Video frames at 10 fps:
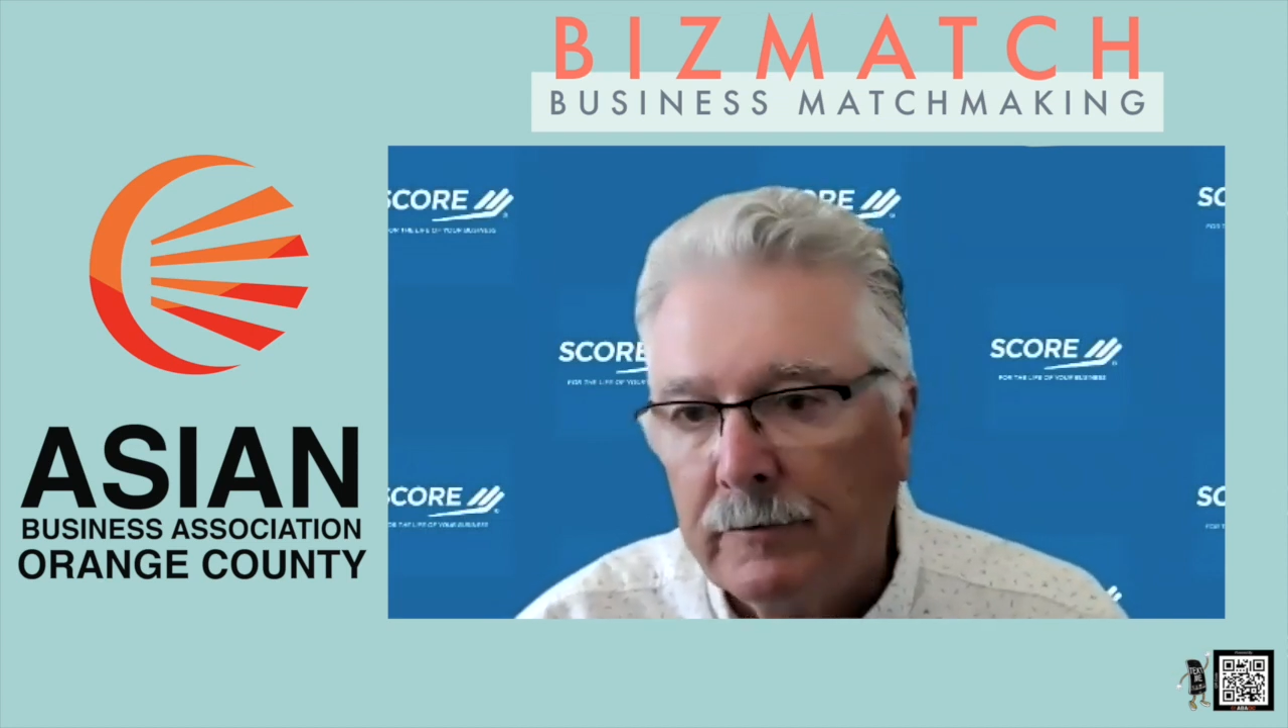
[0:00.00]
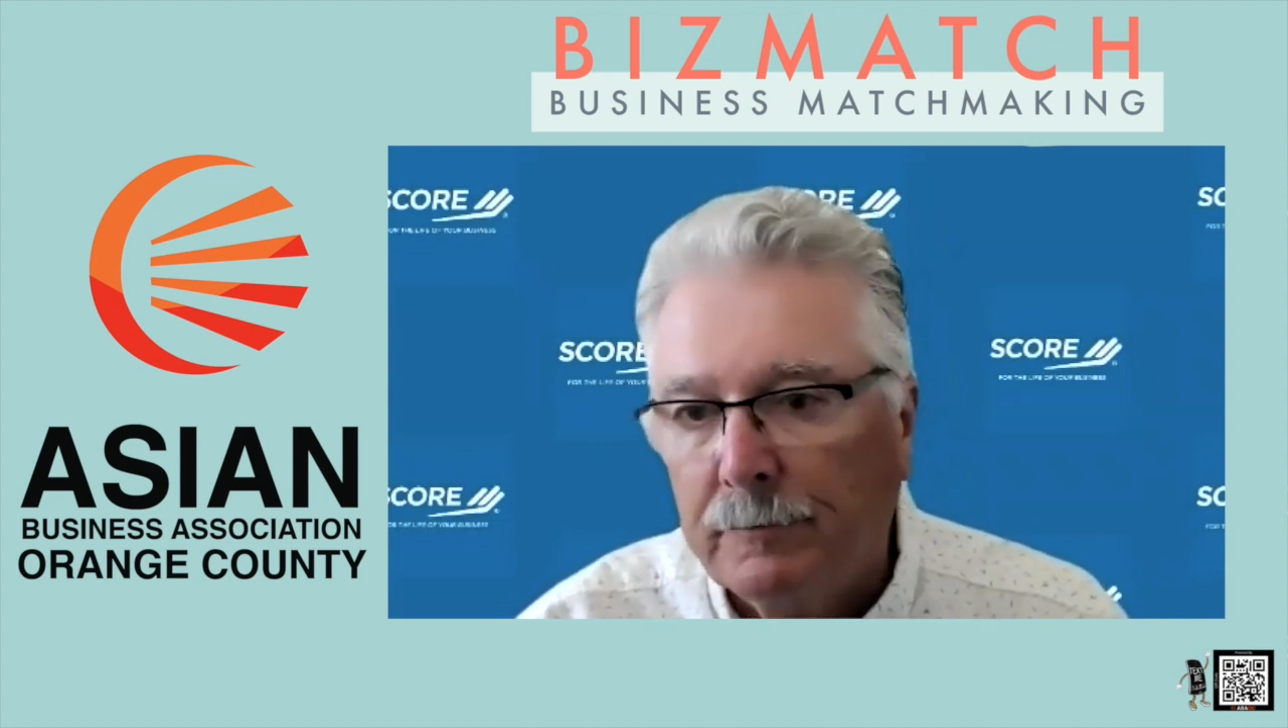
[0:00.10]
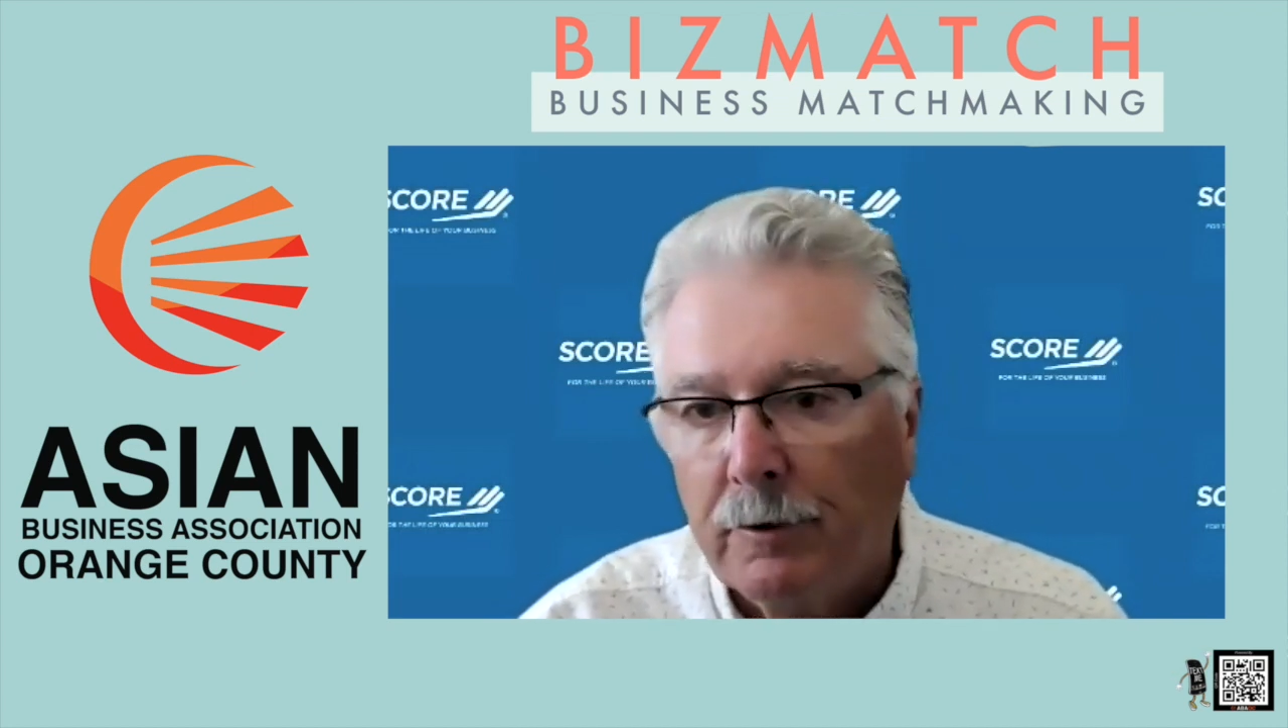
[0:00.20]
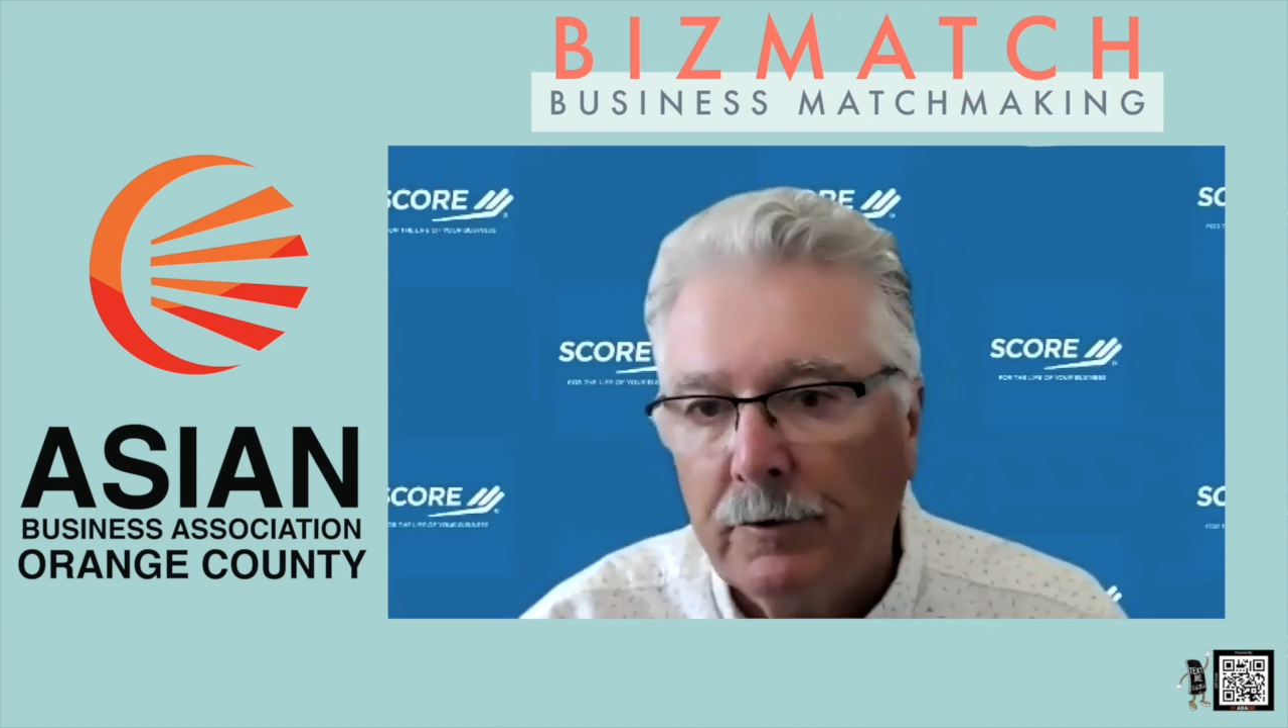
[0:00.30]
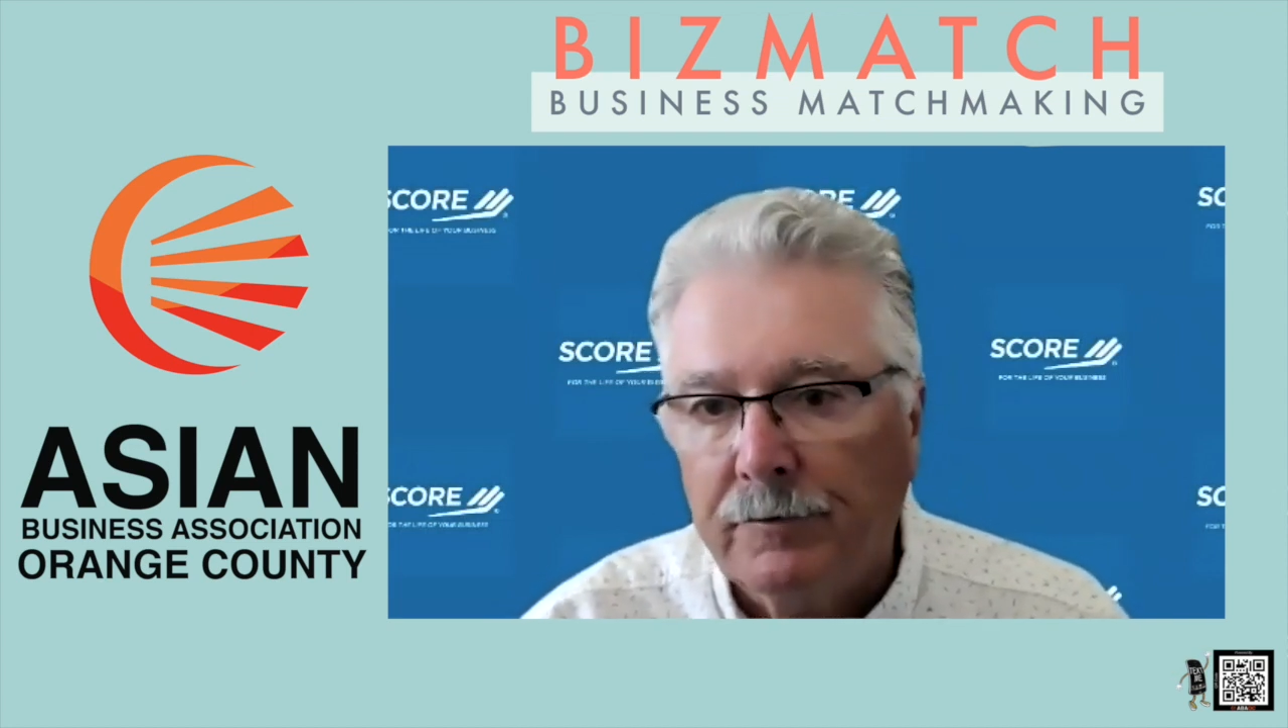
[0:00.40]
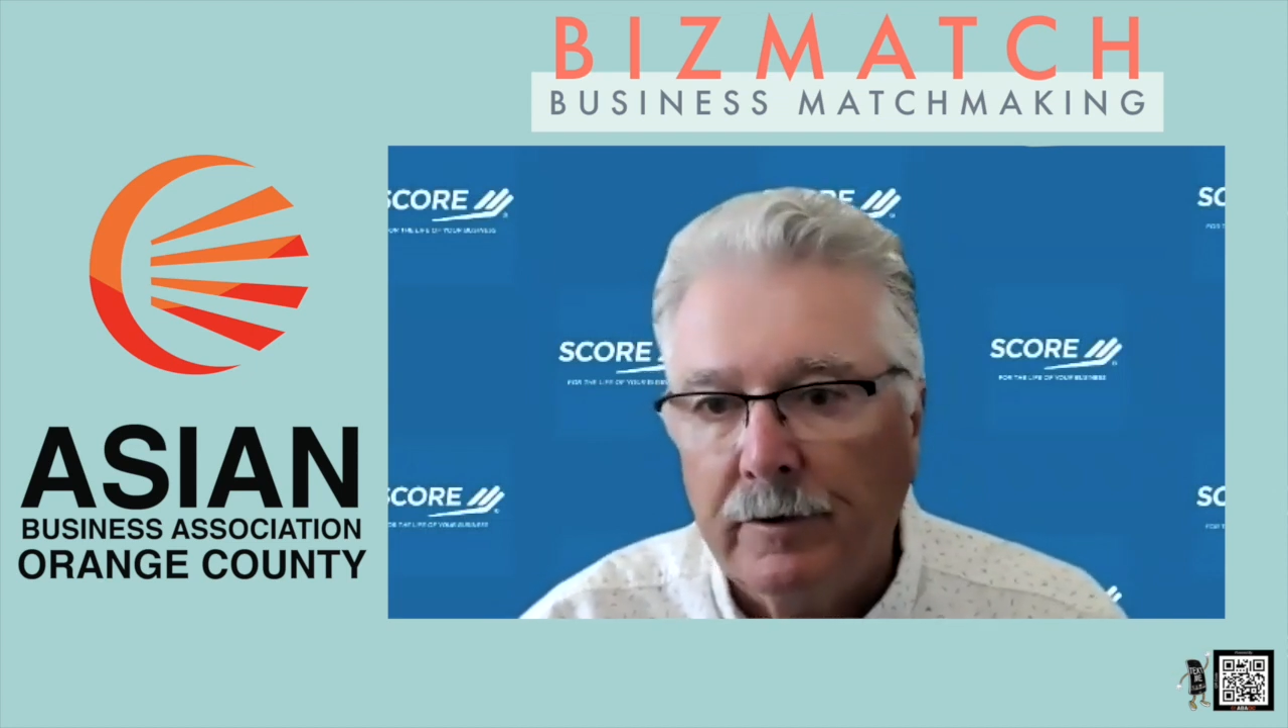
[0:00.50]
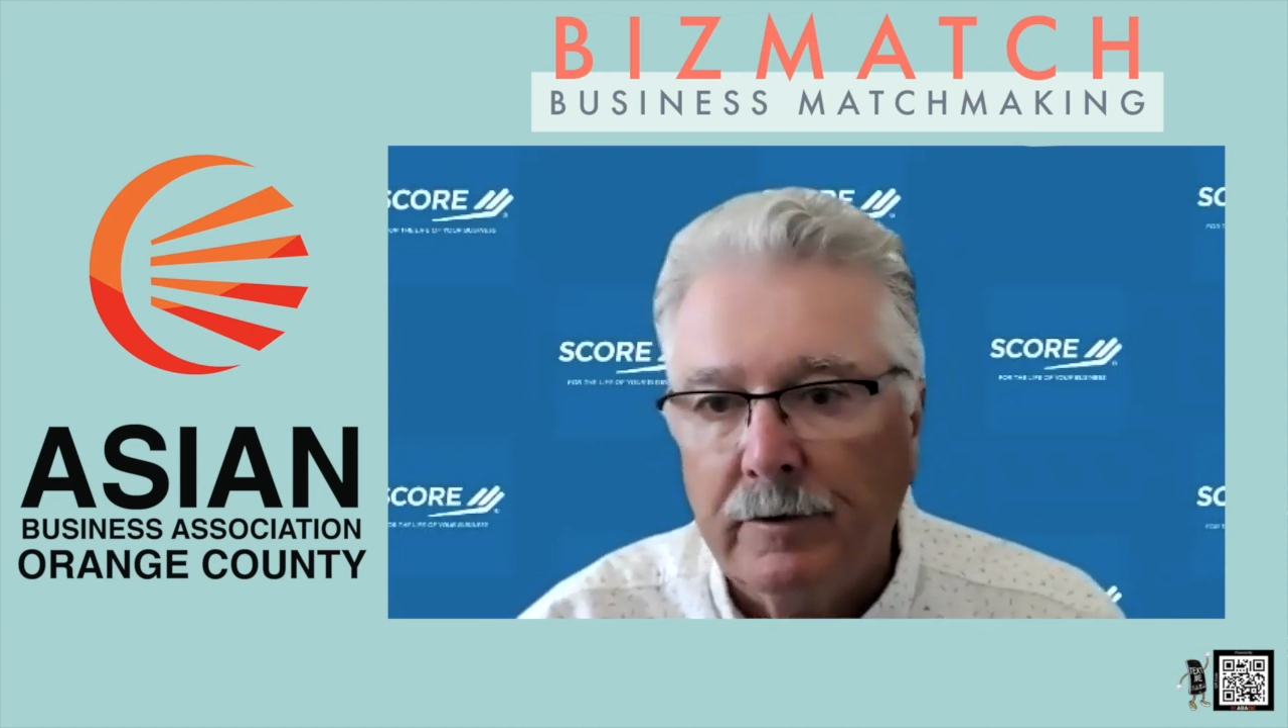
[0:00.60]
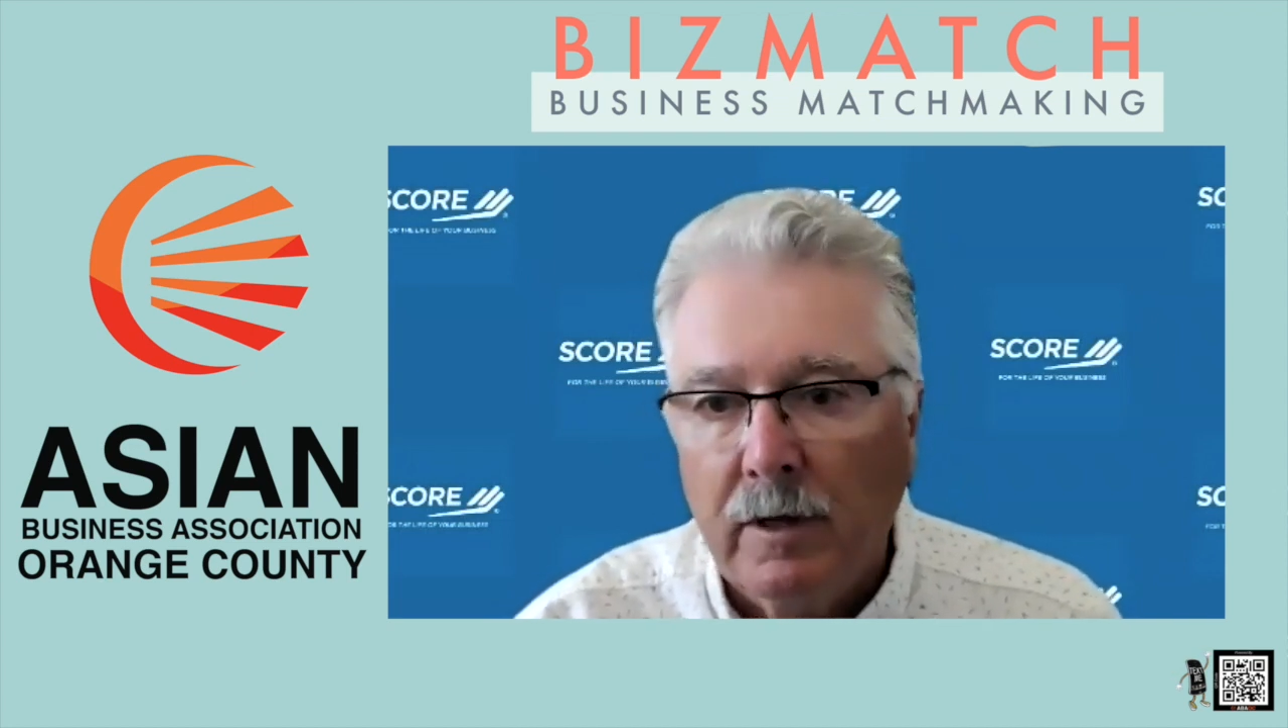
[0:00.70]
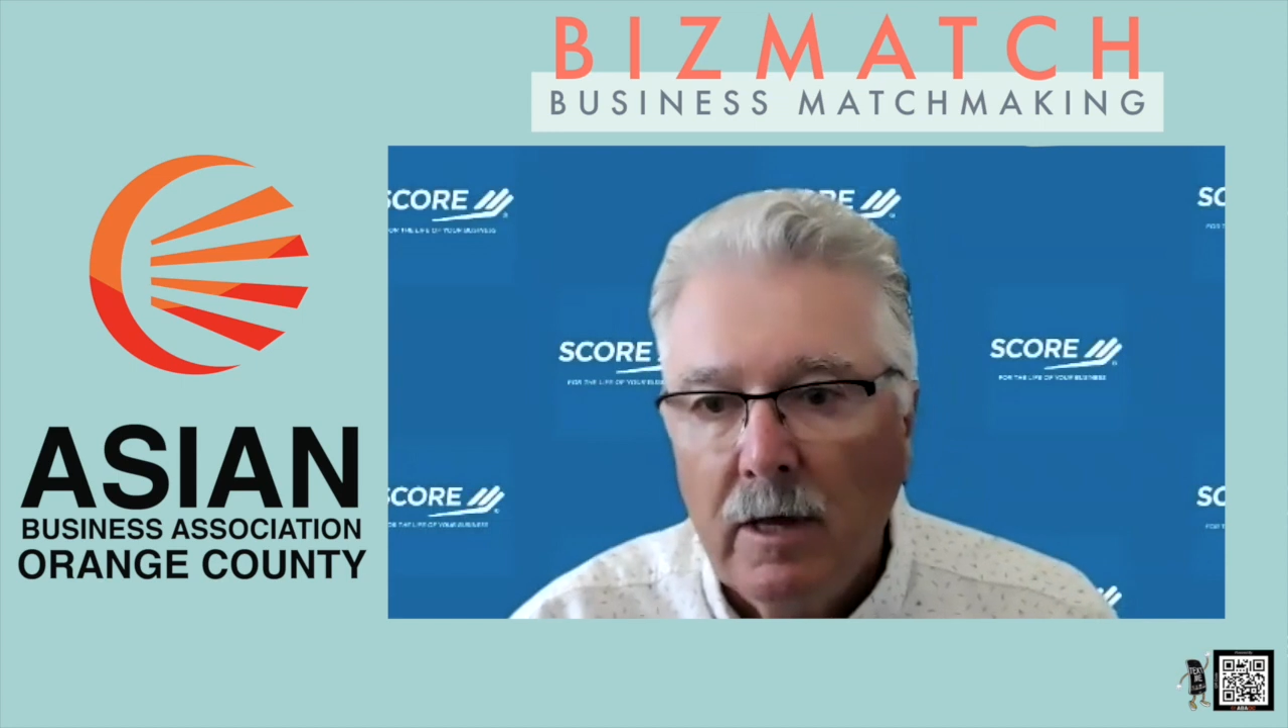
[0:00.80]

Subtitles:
person